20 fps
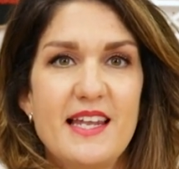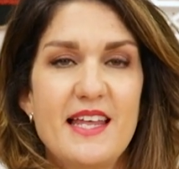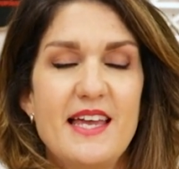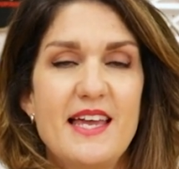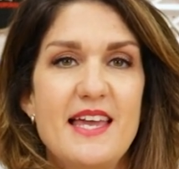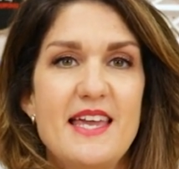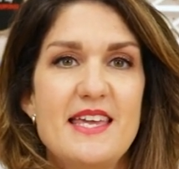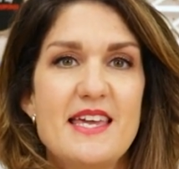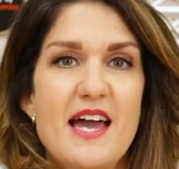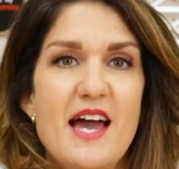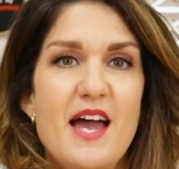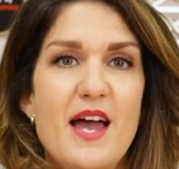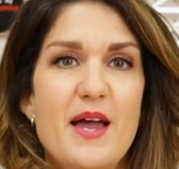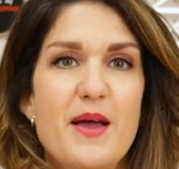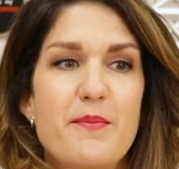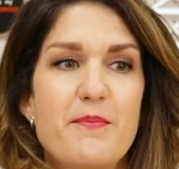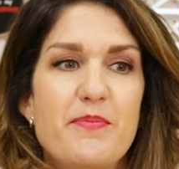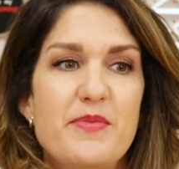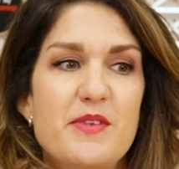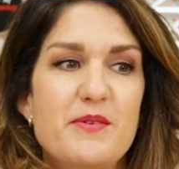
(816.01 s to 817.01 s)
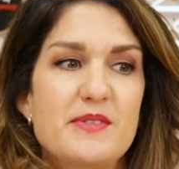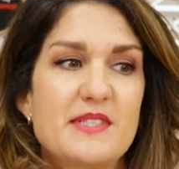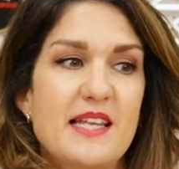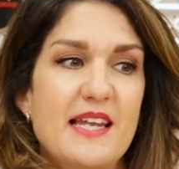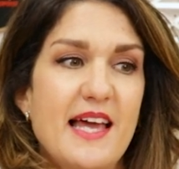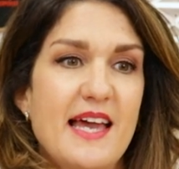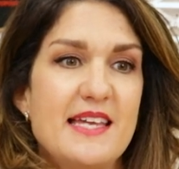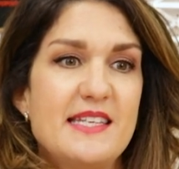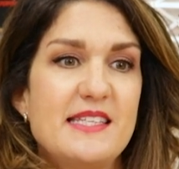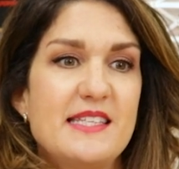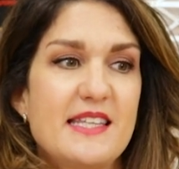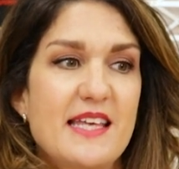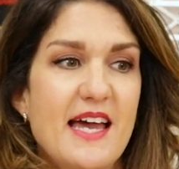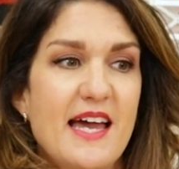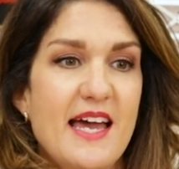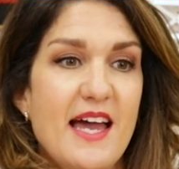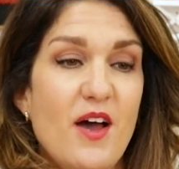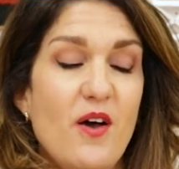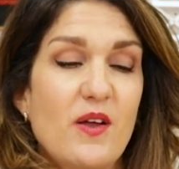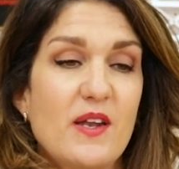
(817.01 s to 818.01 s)
there was a lady
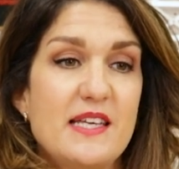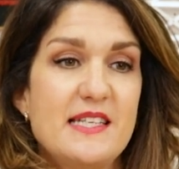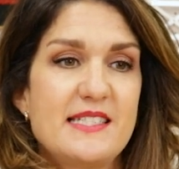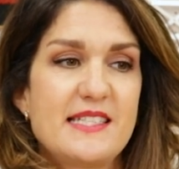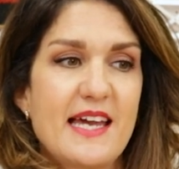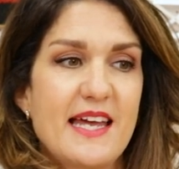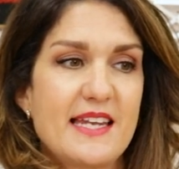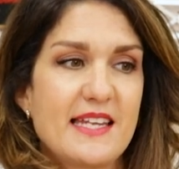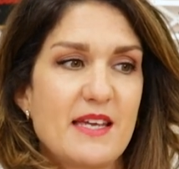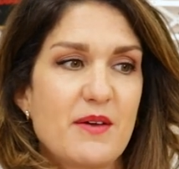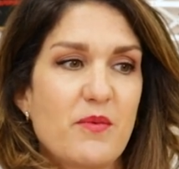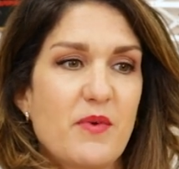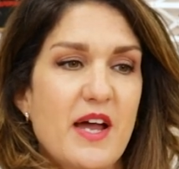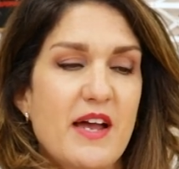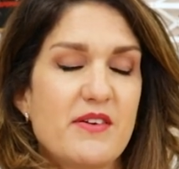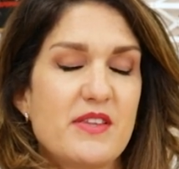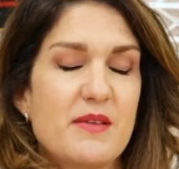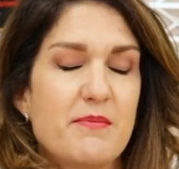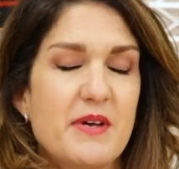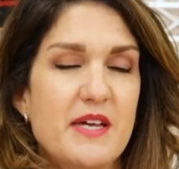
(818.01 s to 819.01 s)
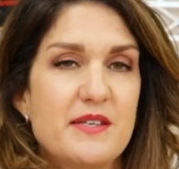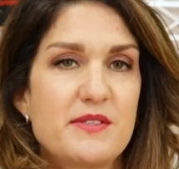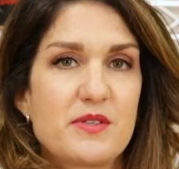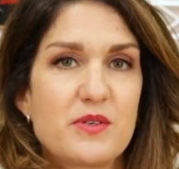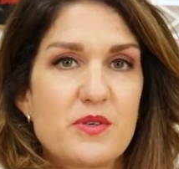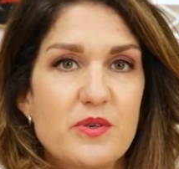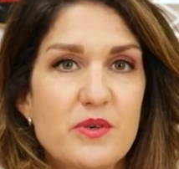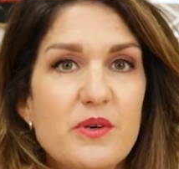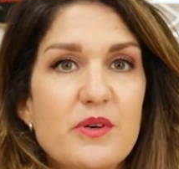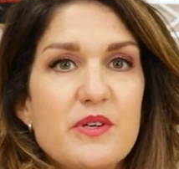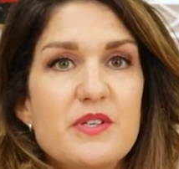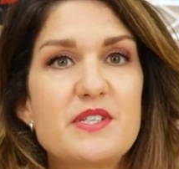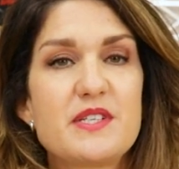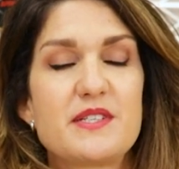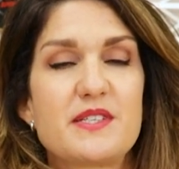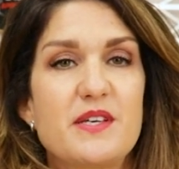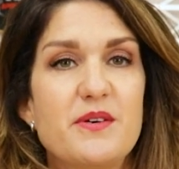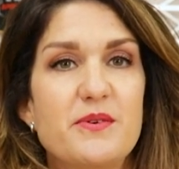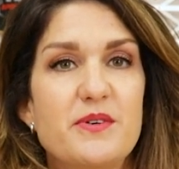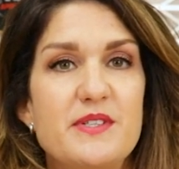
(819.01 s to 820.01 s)
there, Holly Dennett, wearing the most
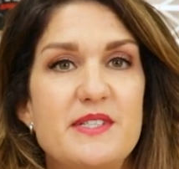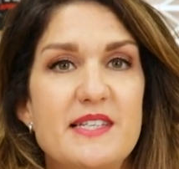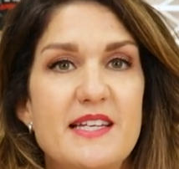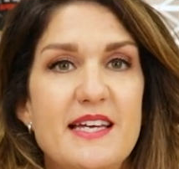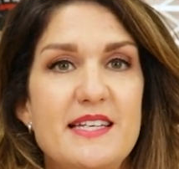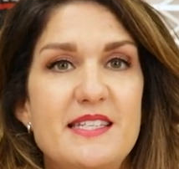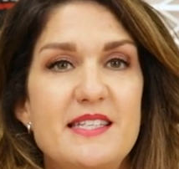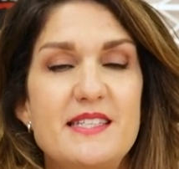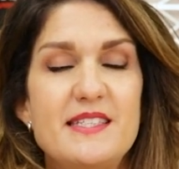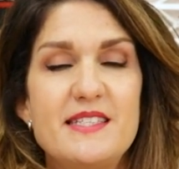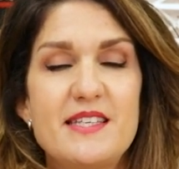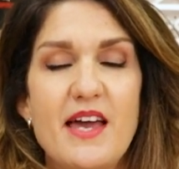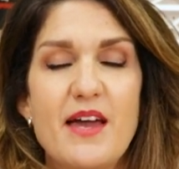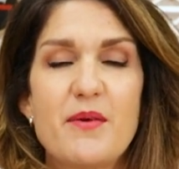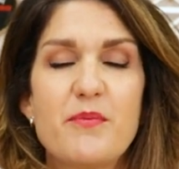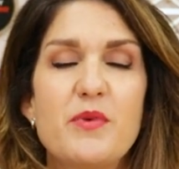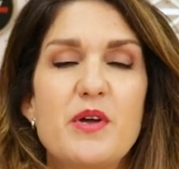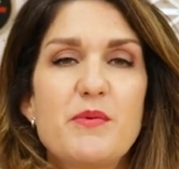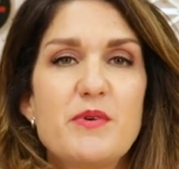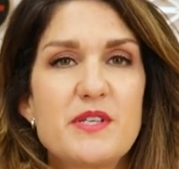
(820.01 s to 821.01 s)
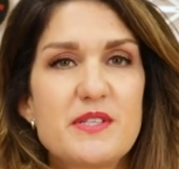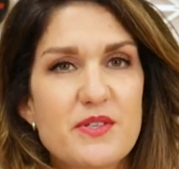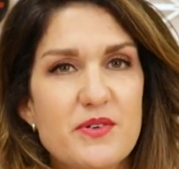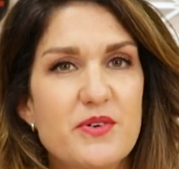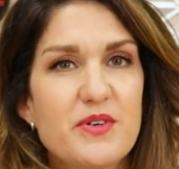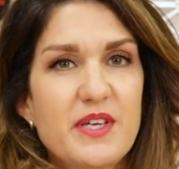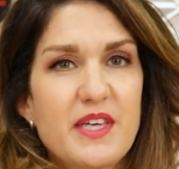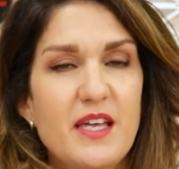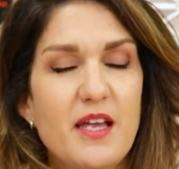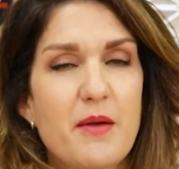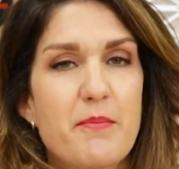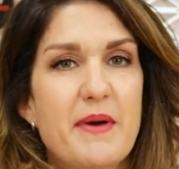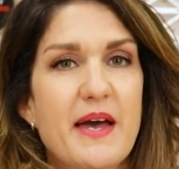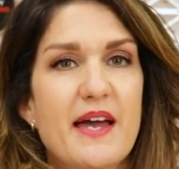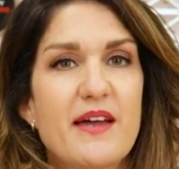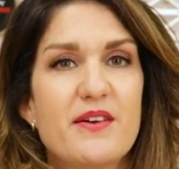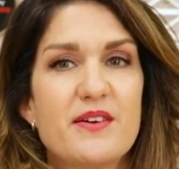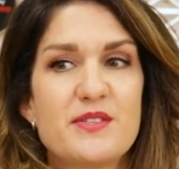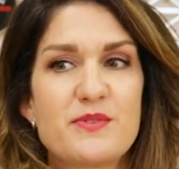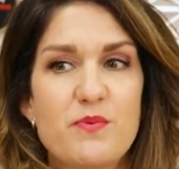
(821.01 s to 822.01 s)
gorgeous coordinated set, and we were talking
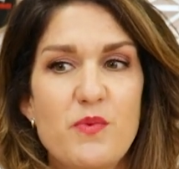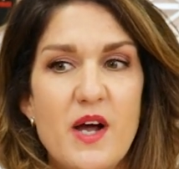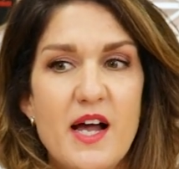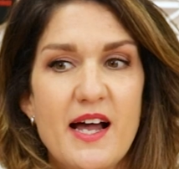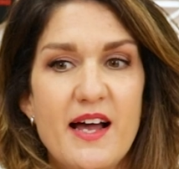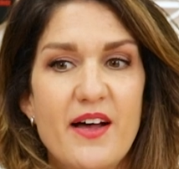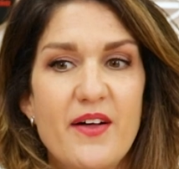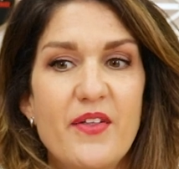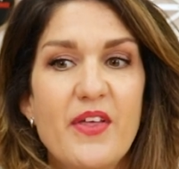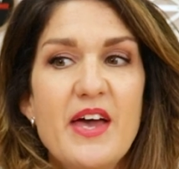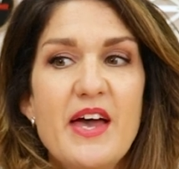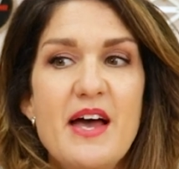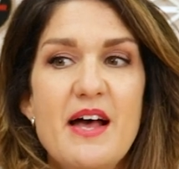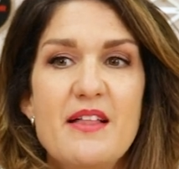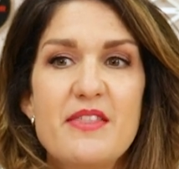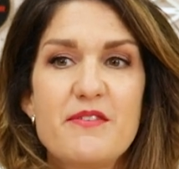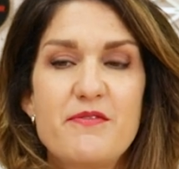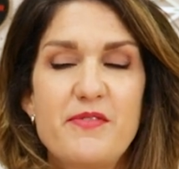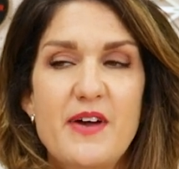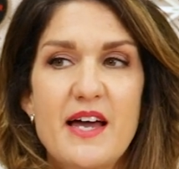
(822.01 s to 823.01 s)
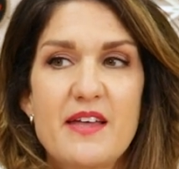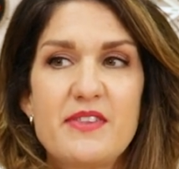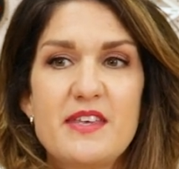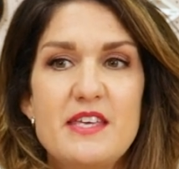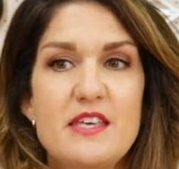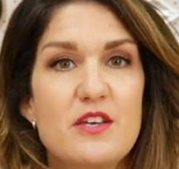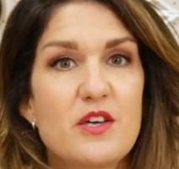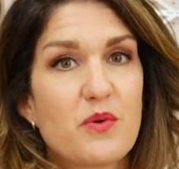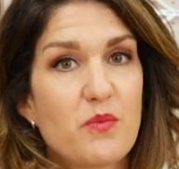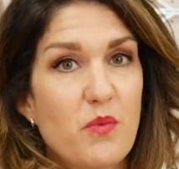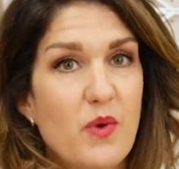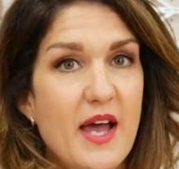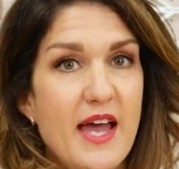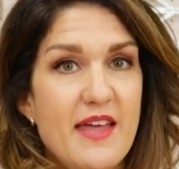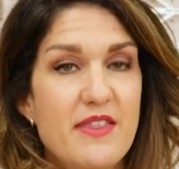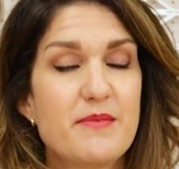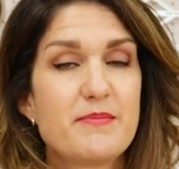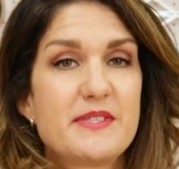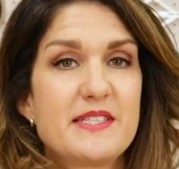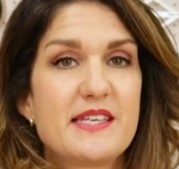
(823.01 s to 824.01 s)
about as well the fact that you can
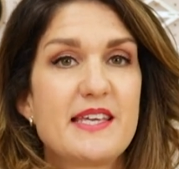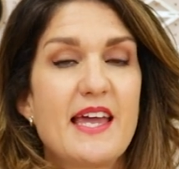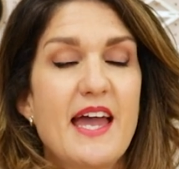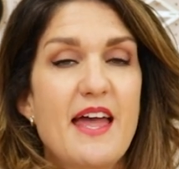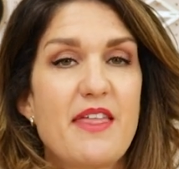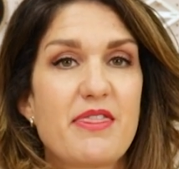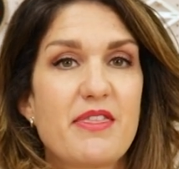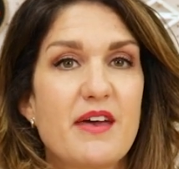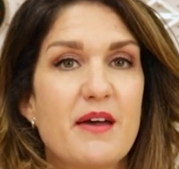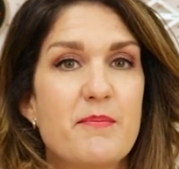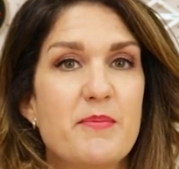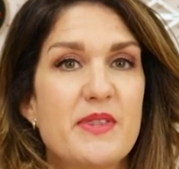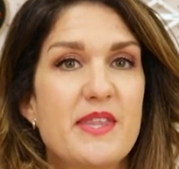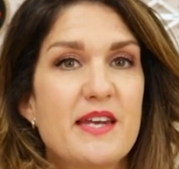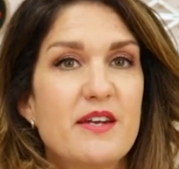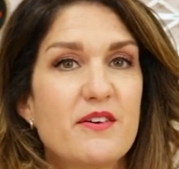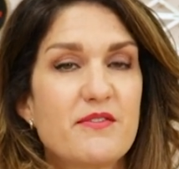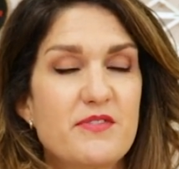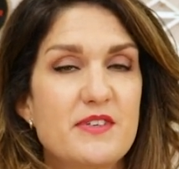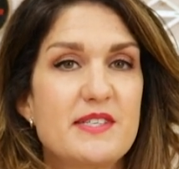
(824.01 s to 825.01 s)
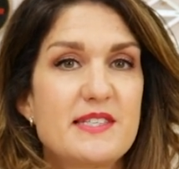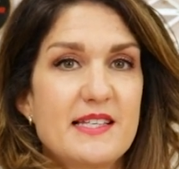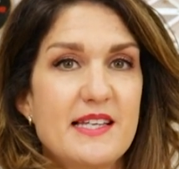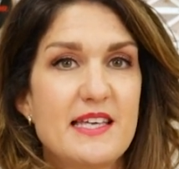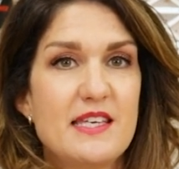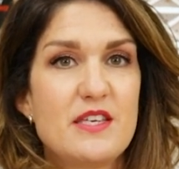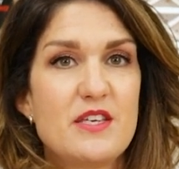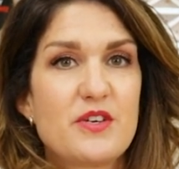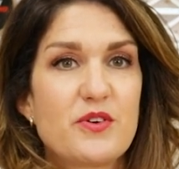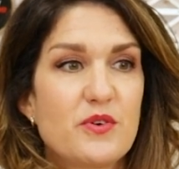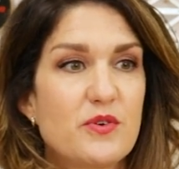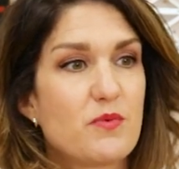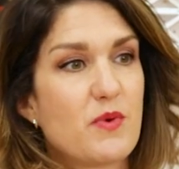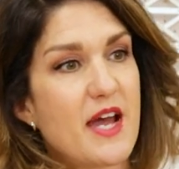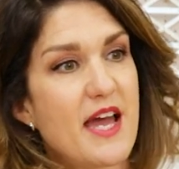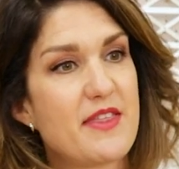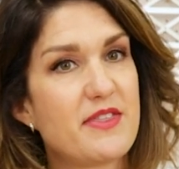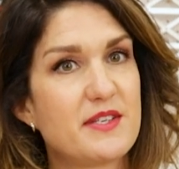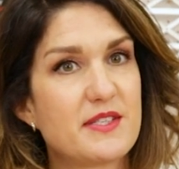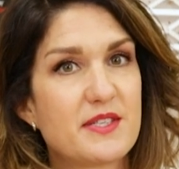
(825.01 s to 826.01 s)
wear them together, but then obviously you could
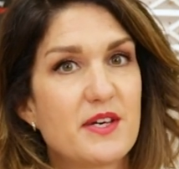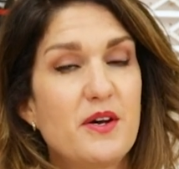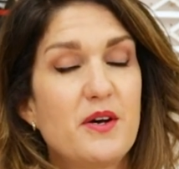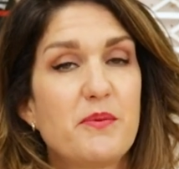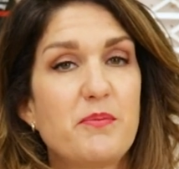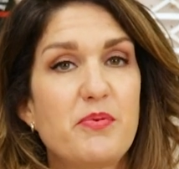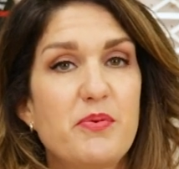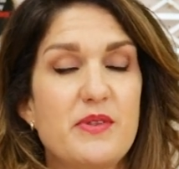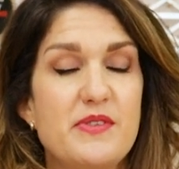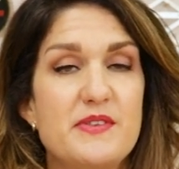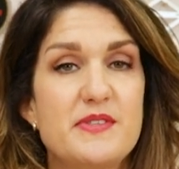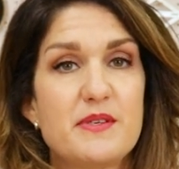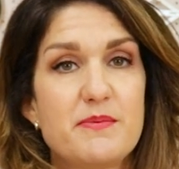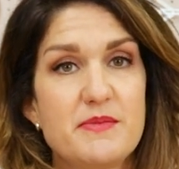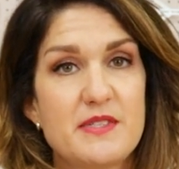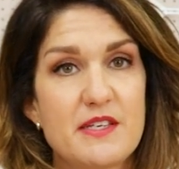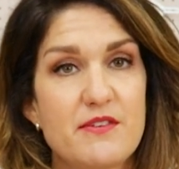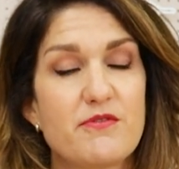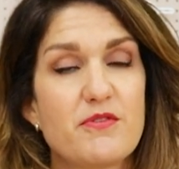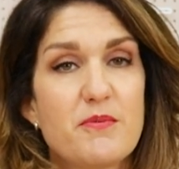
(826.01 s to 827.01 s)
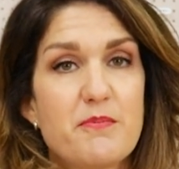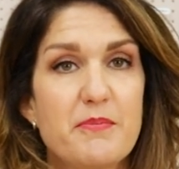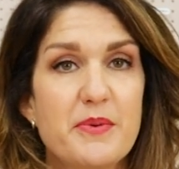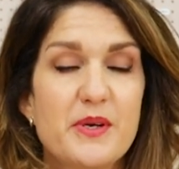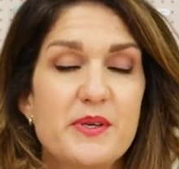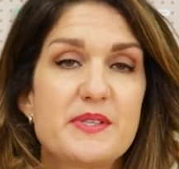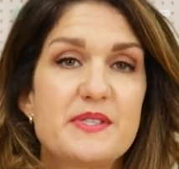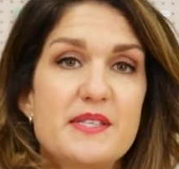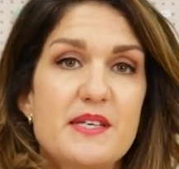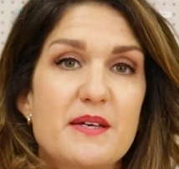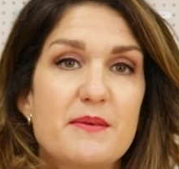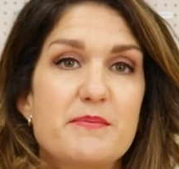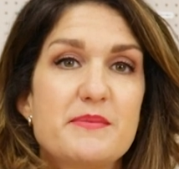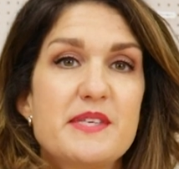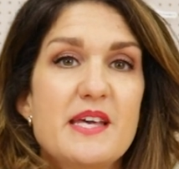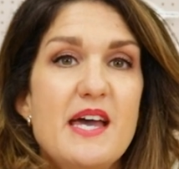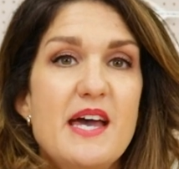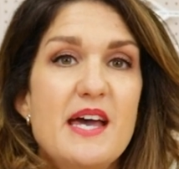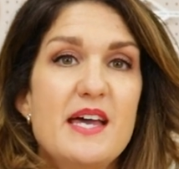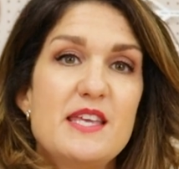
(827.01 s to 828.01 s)
wear the top with some different bottoms,